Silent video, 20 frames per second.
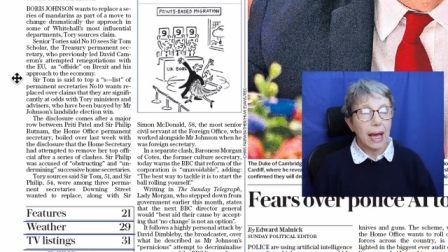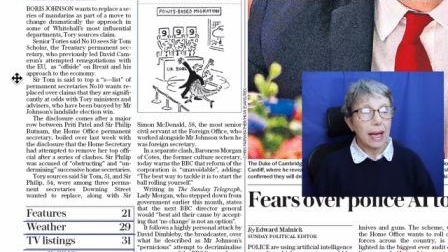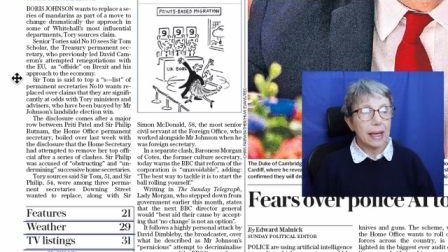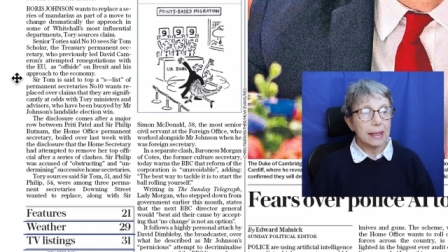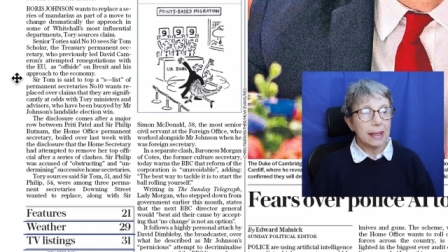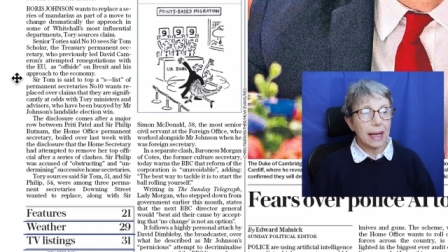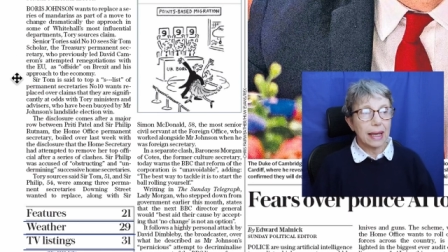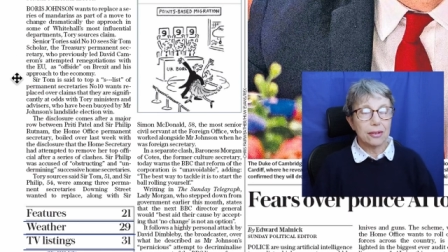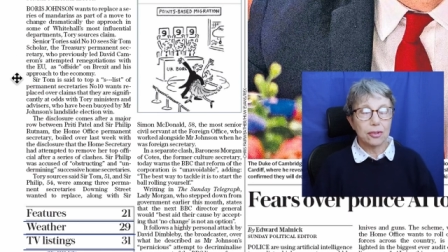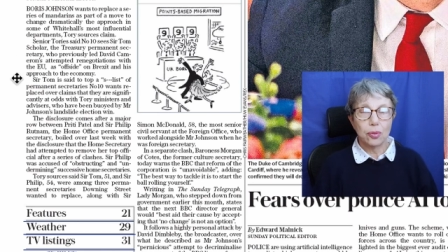
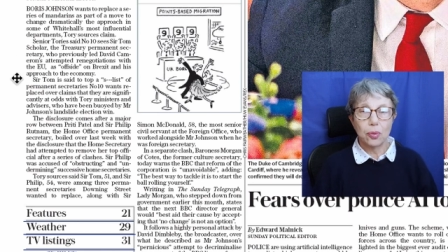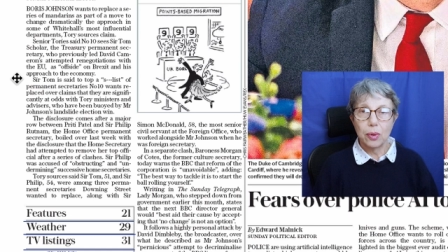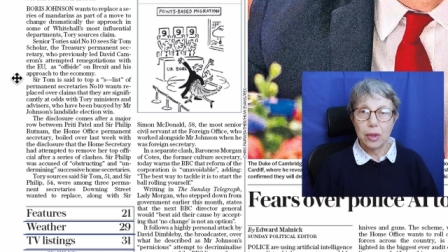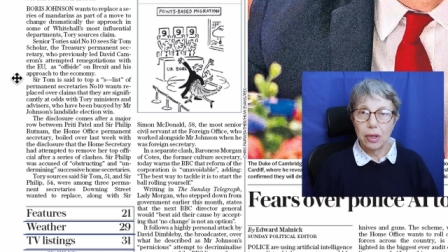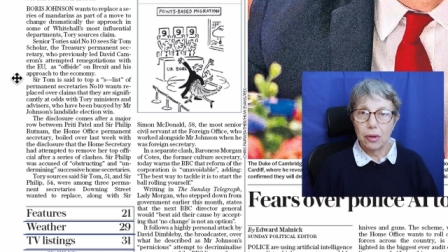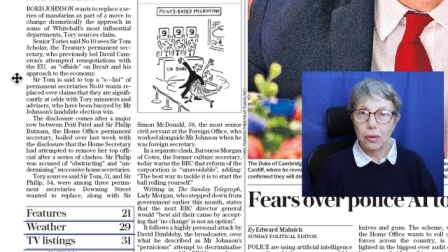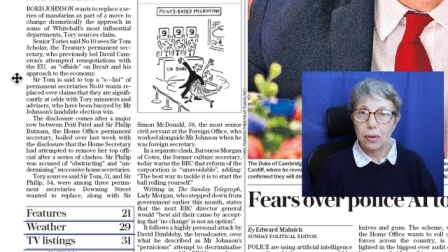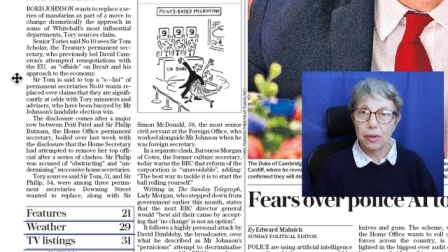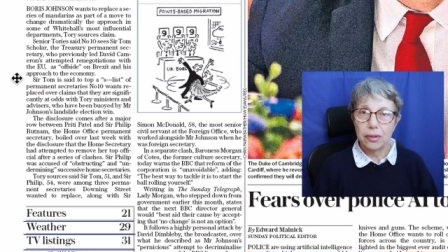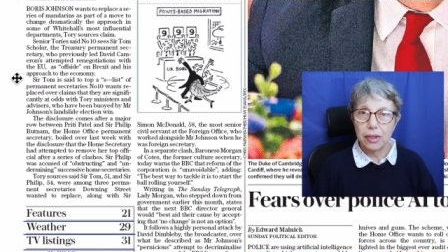And as
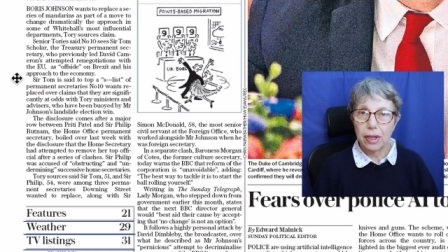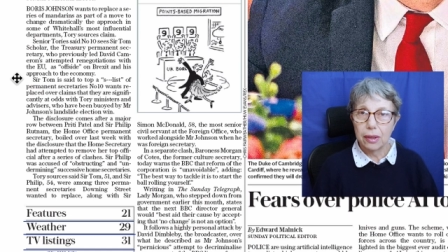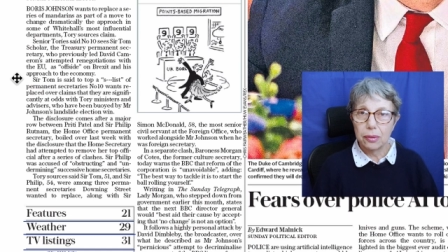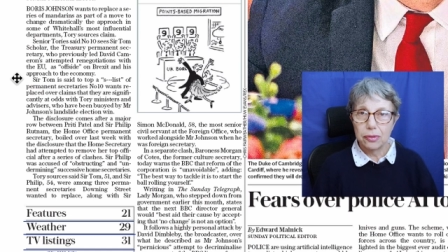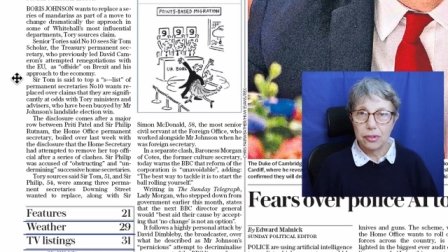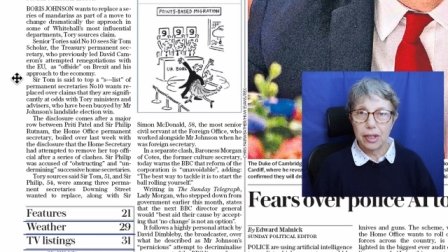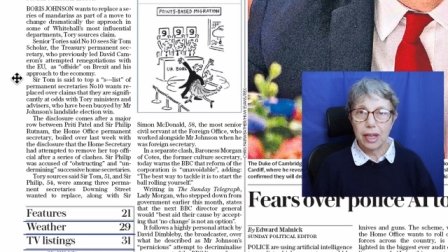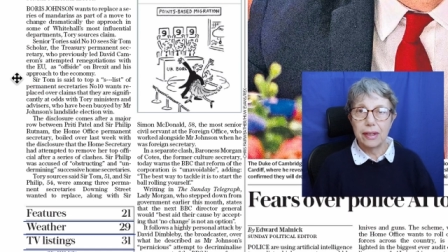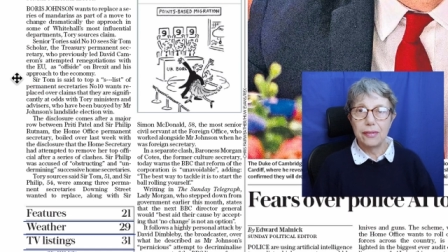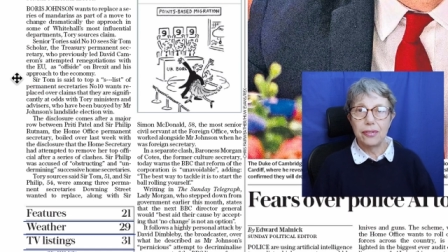we all
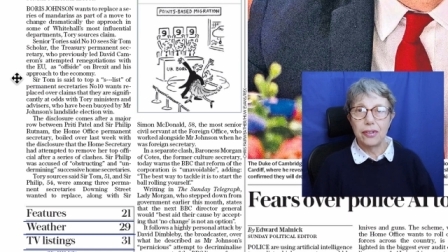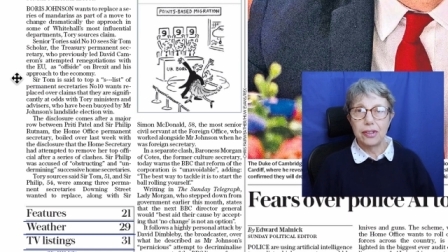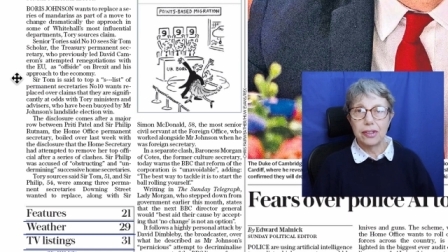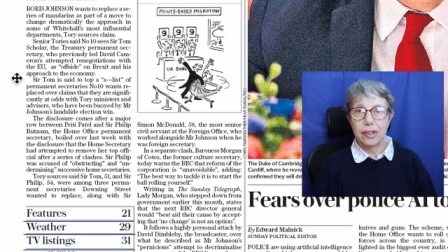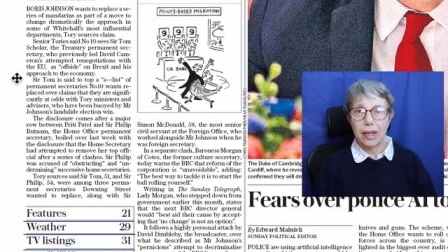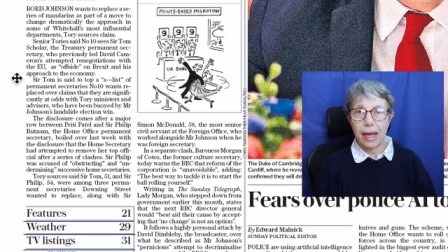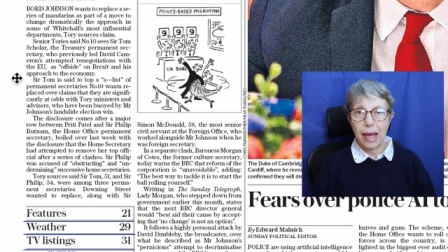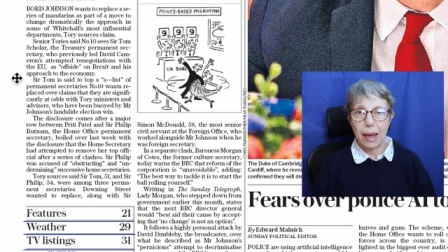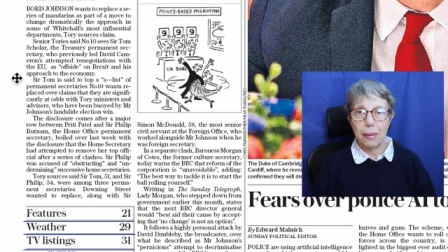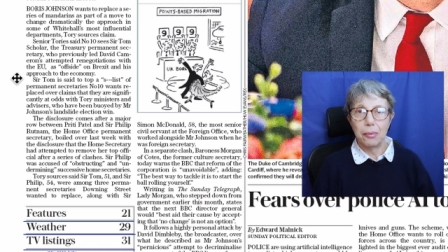know,
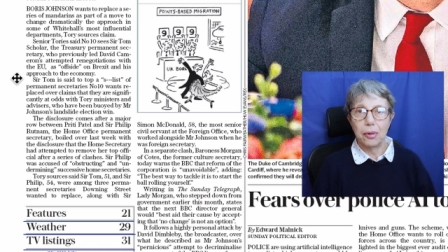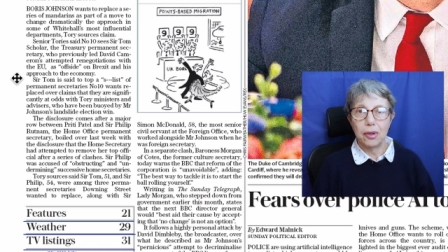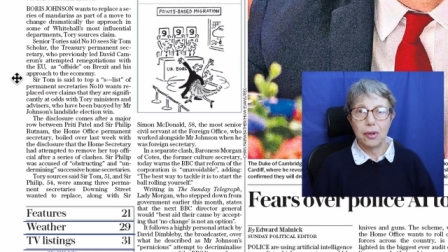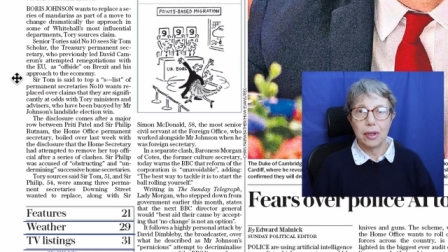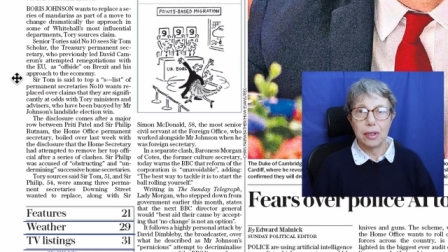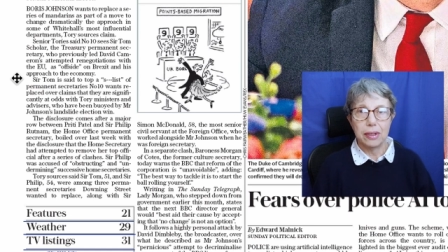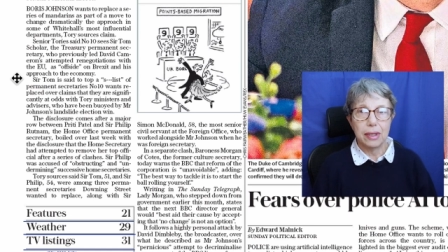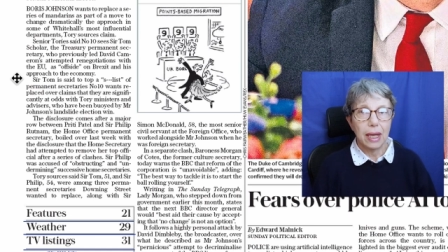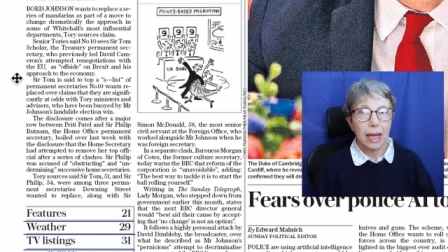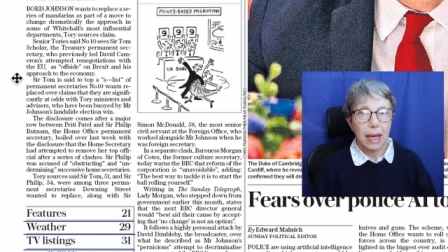David
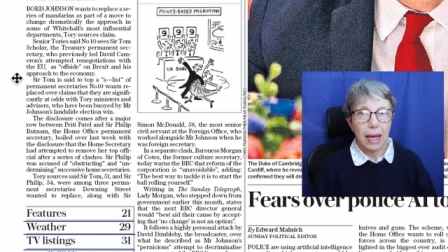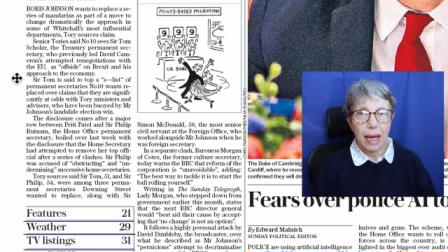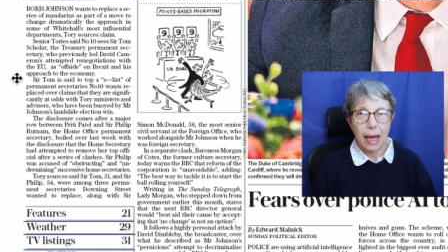Cameron